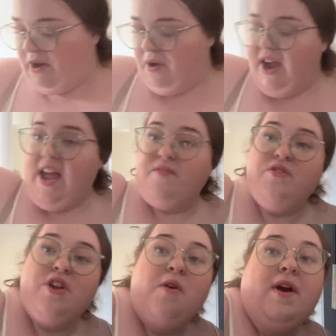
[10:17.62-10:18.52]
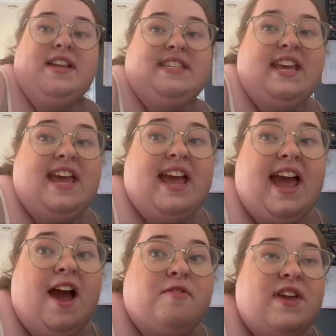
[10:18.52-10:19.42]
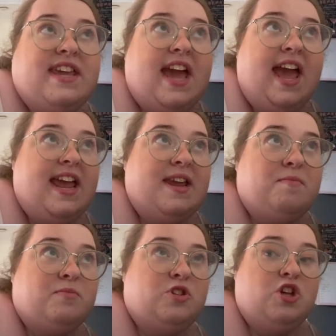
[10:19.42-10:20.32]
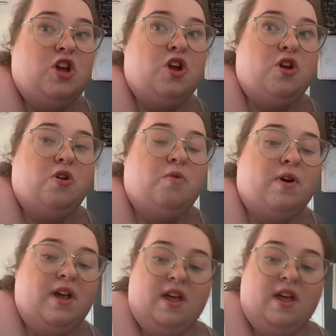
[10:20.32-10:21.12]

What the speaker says: I have no idea how they came to